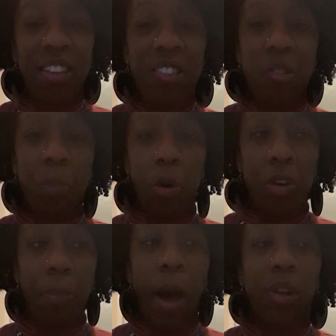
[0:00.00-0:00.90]
I
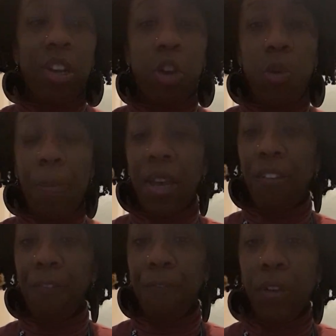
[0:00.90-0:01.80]
spoke about the
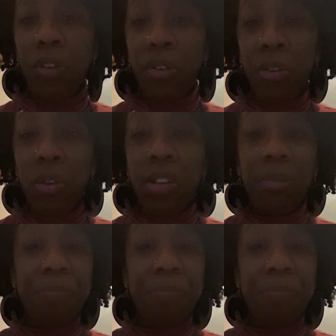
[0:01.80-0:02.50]
Caribbean food,